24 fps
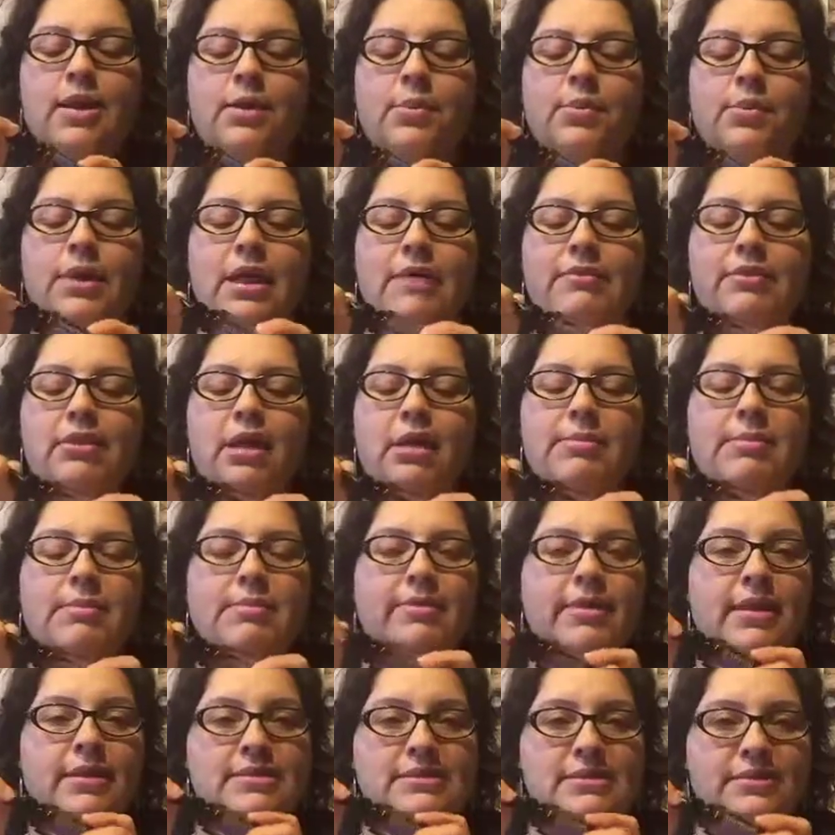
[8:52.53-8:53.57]
We have a lot of
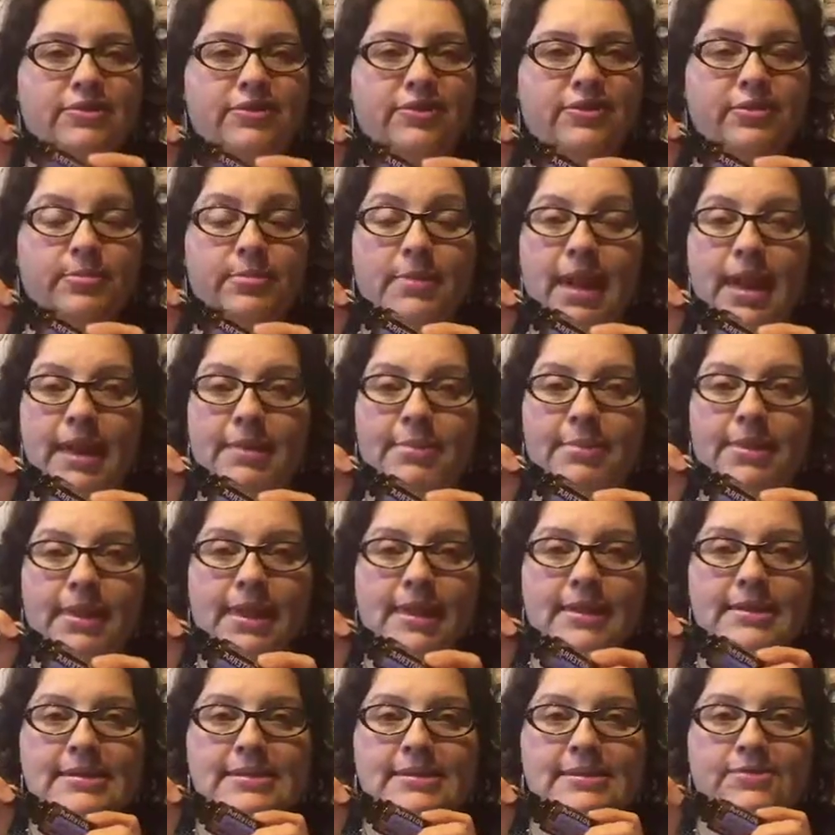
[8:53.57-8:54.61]
people that suffer from
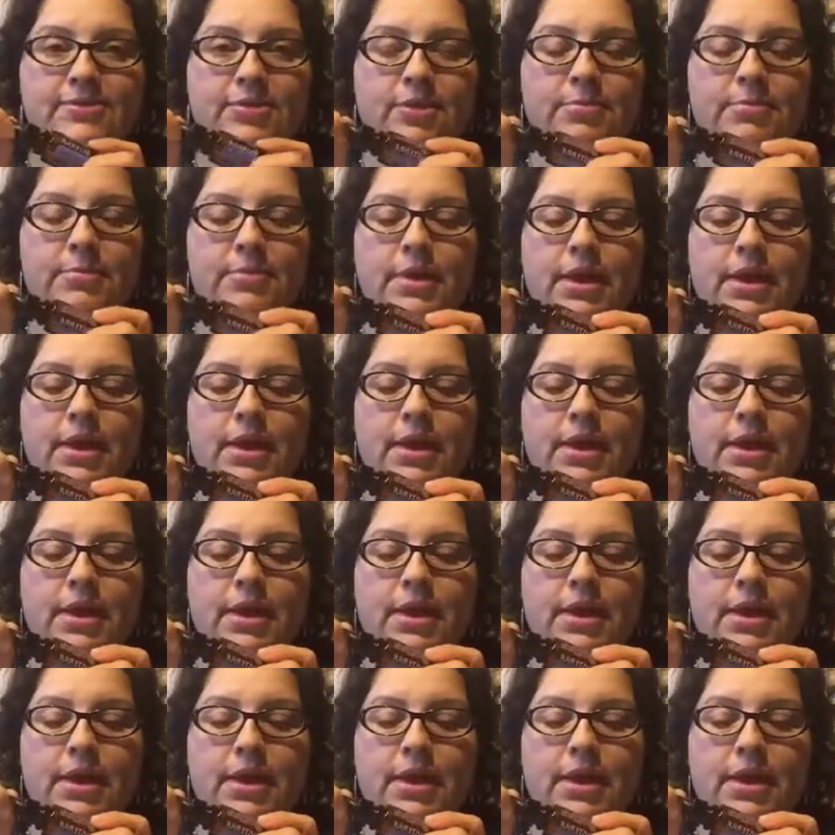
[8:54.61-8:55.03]
IBS, from